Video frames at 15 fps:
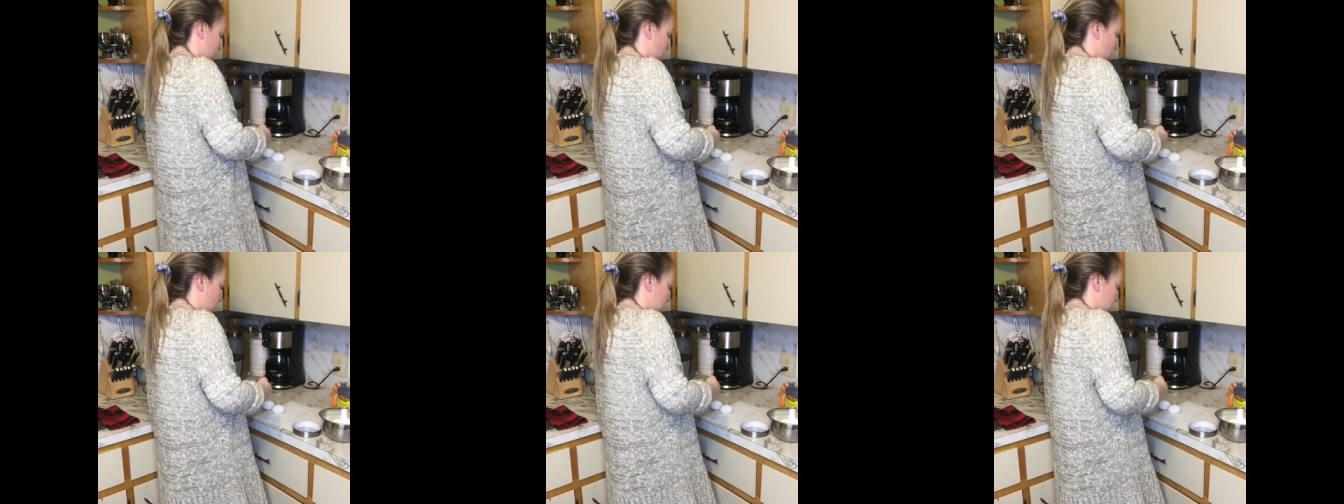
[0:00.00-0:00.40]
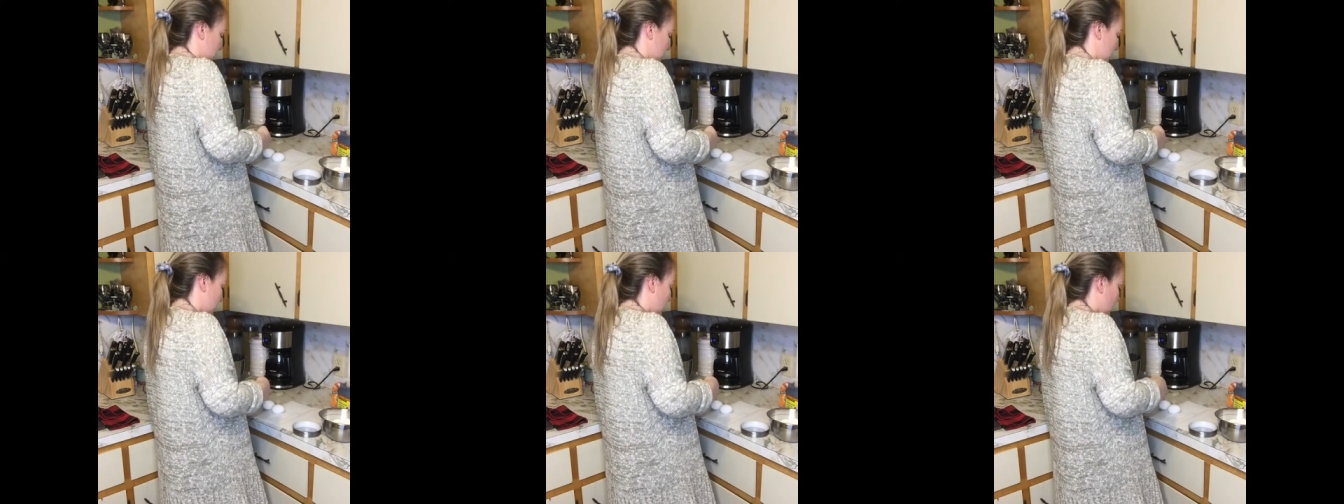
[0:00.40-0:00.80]

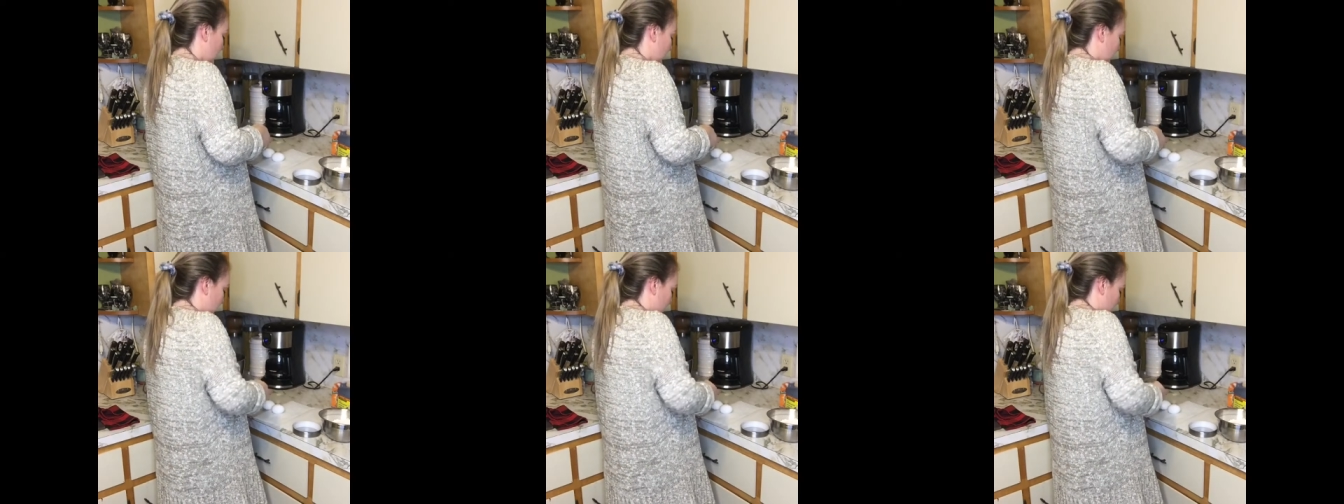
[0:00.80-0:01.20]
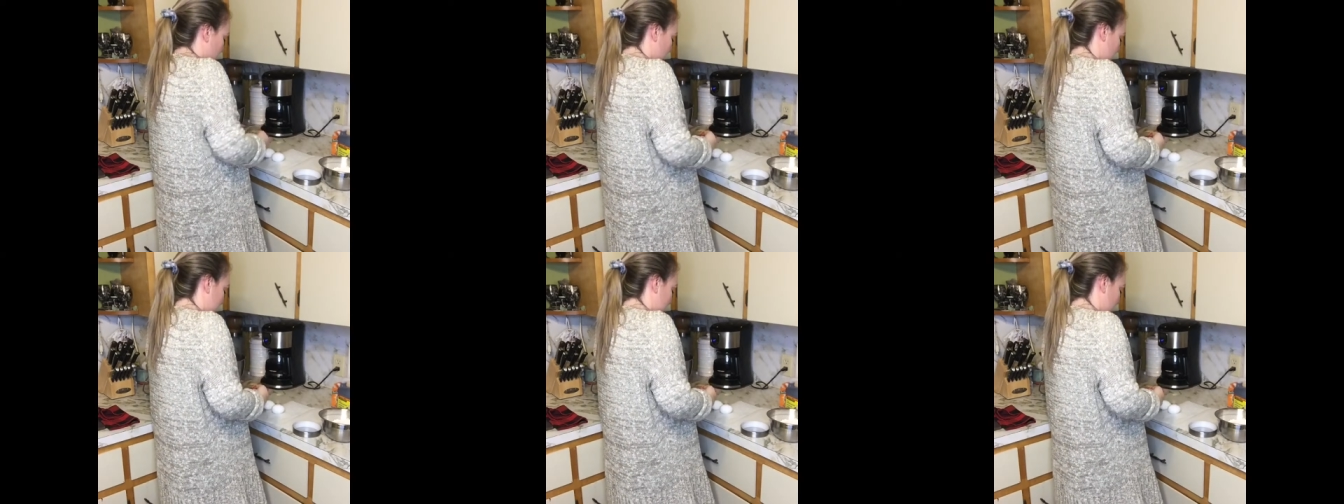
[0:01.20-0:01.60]
most
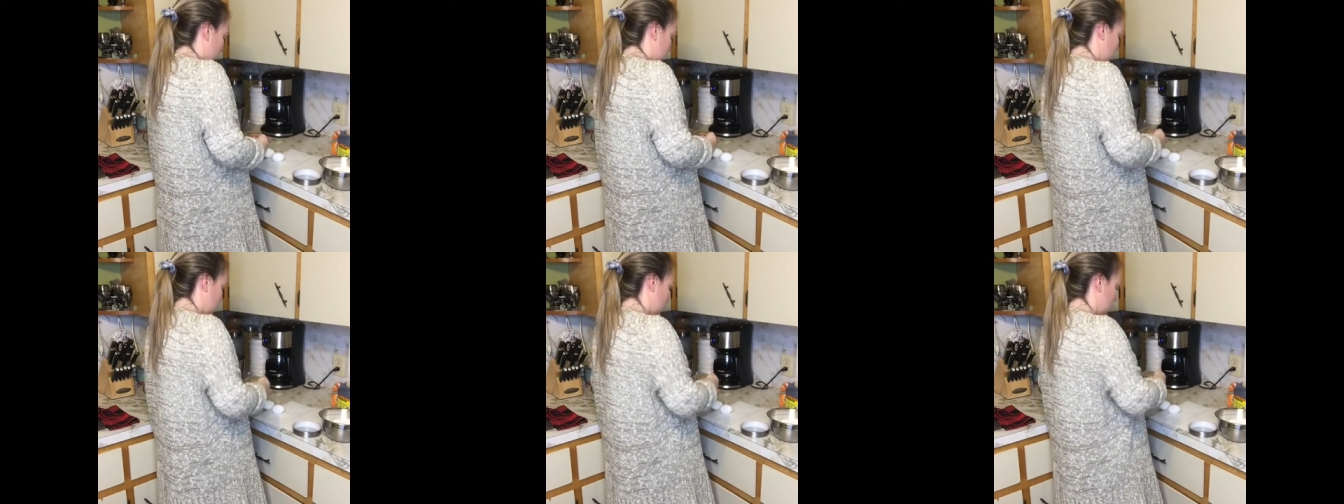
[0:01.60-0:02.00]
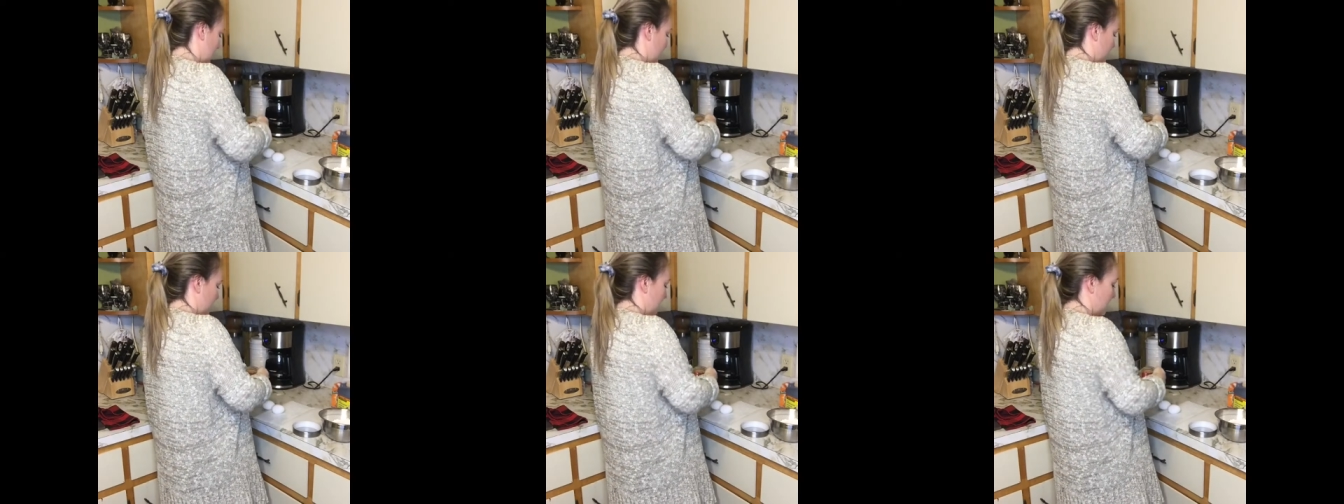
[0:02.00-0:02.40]
recipes will
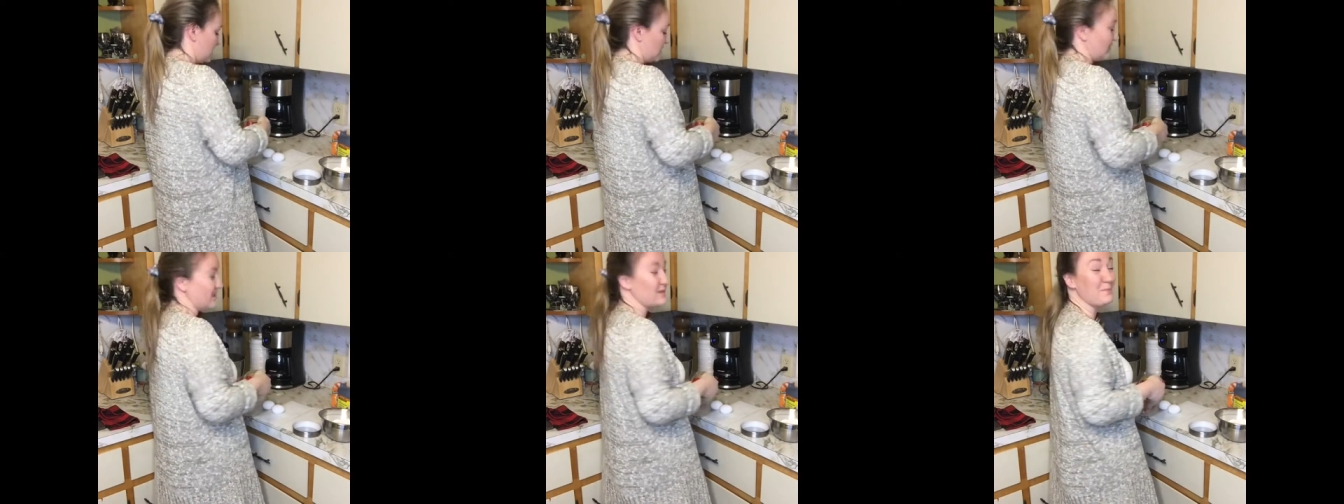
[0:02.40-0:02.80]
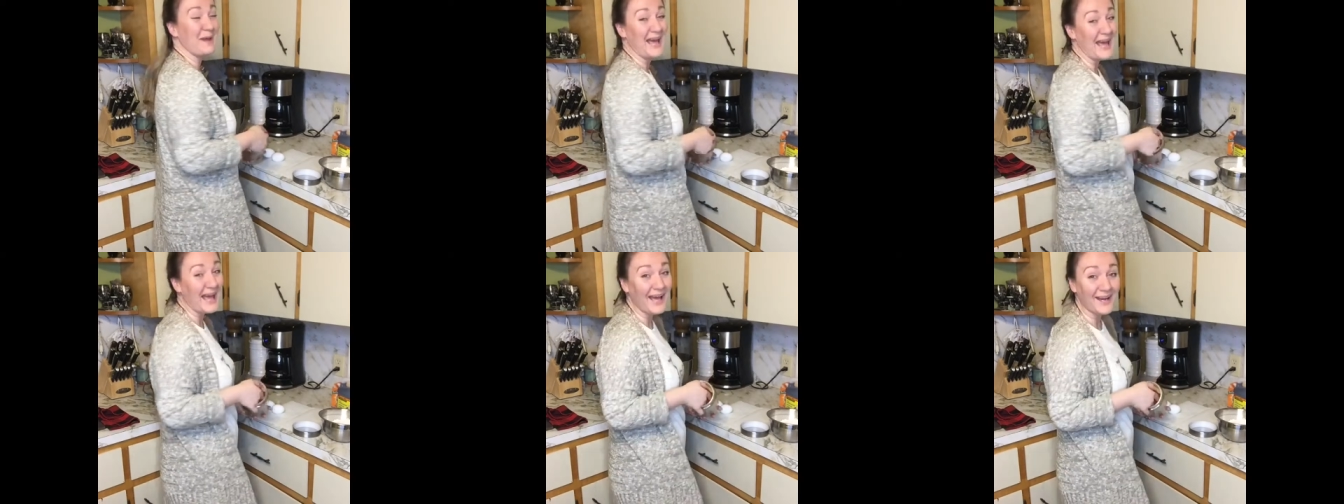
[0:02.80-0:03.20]
say make sure it's
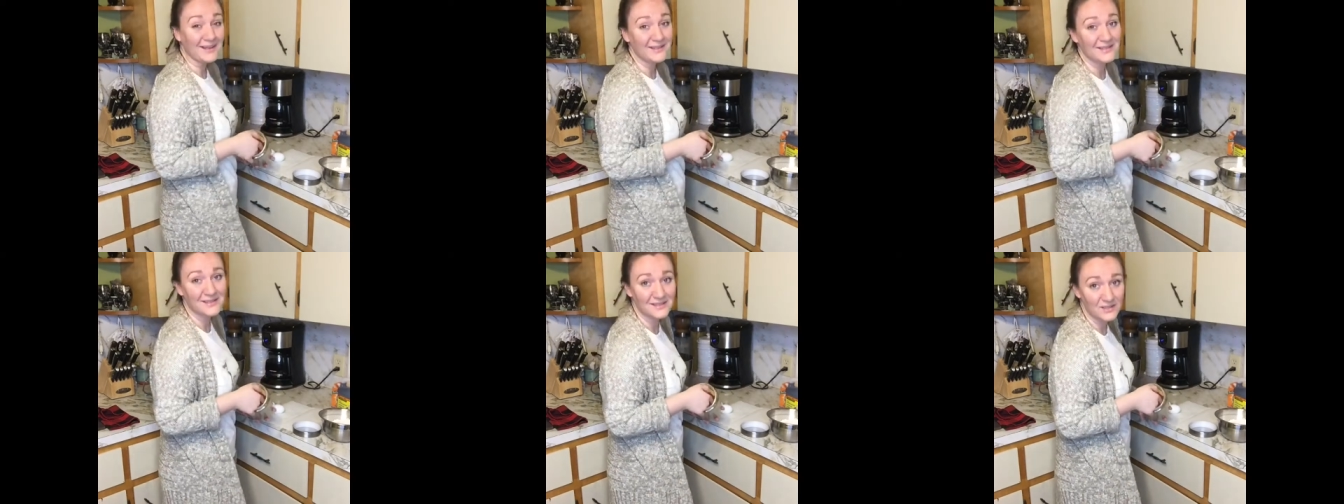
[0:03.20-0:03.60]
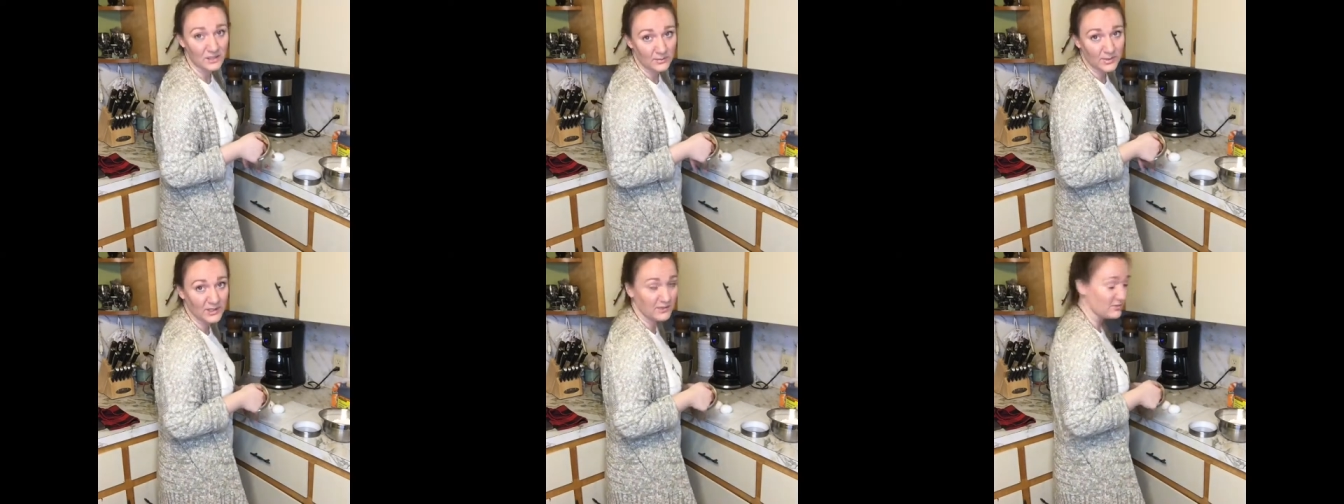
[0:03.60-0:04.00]
packed, your
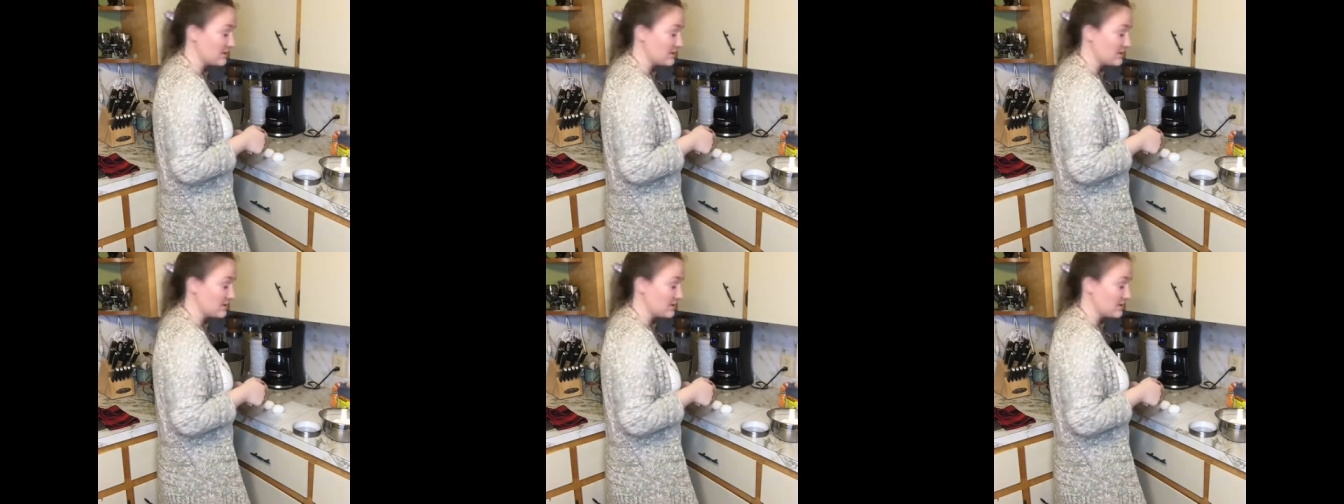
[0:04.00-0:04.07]
brown